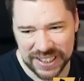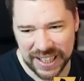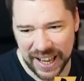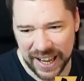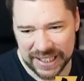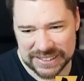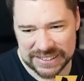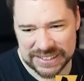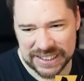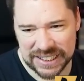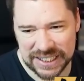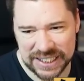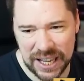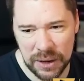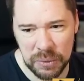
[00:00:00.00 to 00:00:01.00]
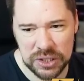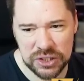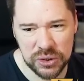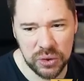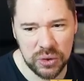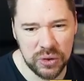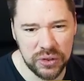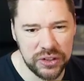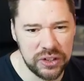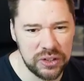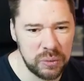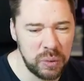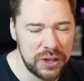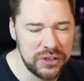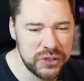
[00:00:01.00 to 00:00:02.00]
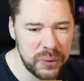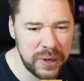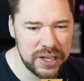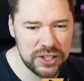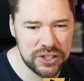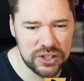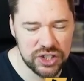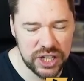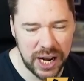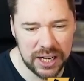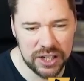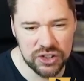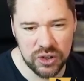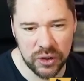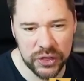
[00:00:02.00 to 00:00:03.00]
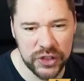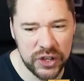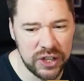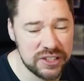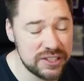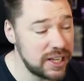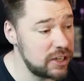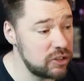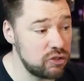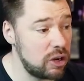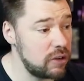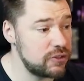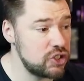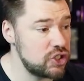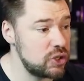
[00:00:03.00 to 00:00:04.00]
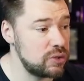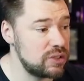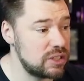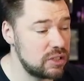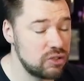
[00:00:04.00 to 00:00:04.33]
And yeah, we saw the 1-8 challenge on Thursday. Drafts are juiced.